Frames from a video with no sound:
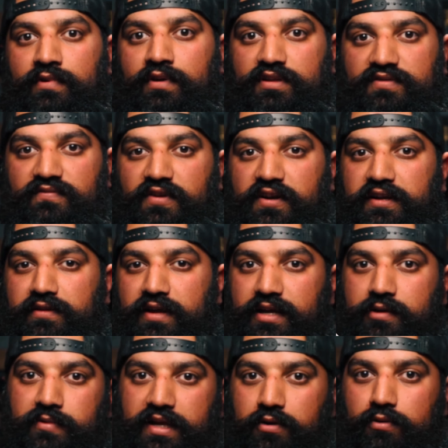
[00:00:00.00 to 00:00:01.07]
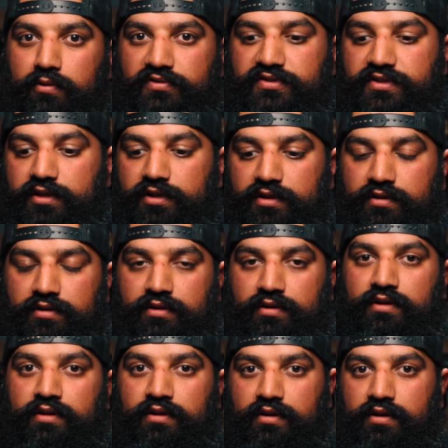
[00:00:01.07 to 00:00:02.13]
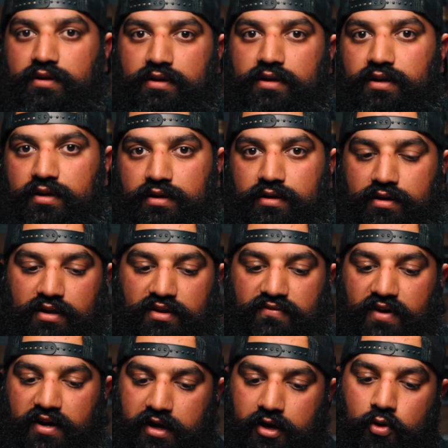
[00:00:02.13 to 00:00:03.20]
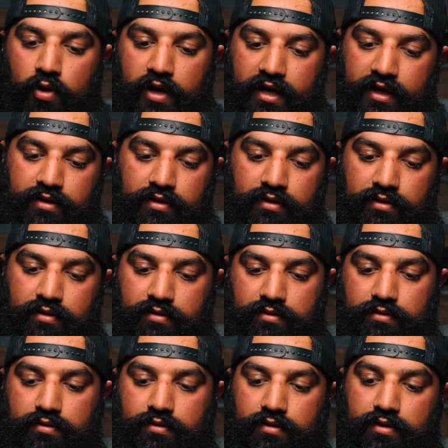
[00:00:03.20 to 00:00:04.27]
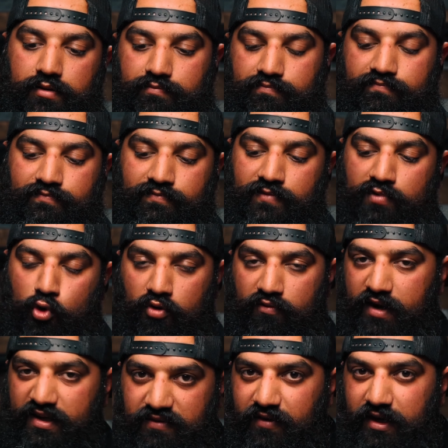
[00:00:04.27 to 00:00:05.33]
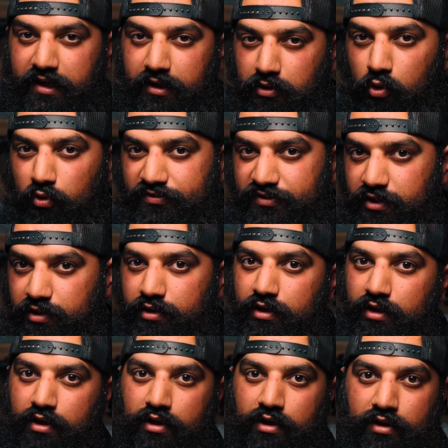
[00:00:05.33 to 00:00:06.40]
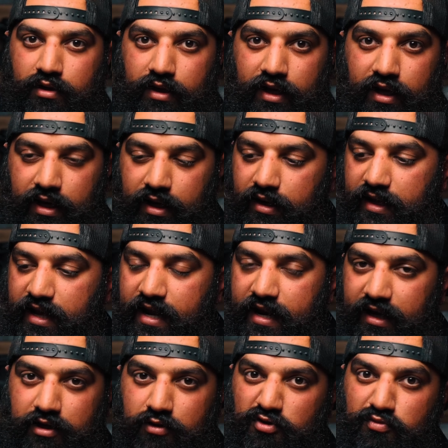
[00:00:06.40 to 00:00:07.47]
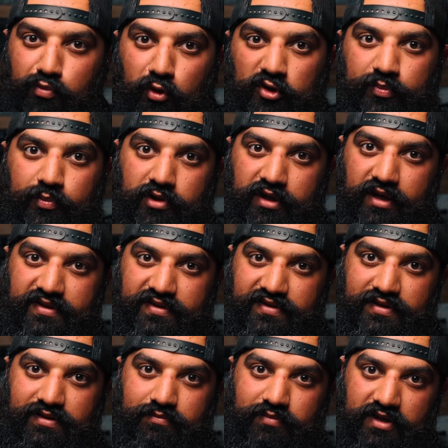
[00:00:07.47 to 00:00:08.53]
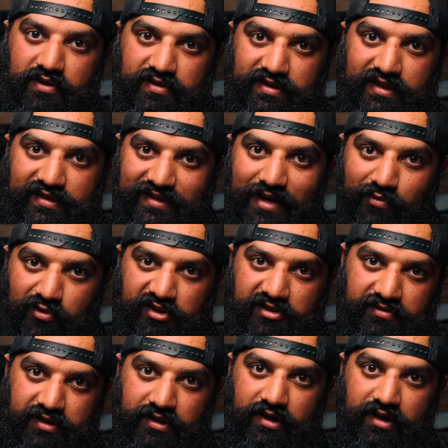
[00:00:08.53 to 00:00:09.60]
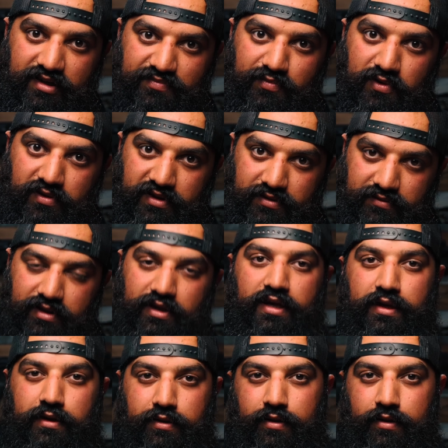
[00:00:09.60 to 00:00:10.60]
It's a very lightweight holster. It's very quick. Overall, it's a very good holster. And again, I can use multiple guns because it's not molded to the gun, it's molded to the light.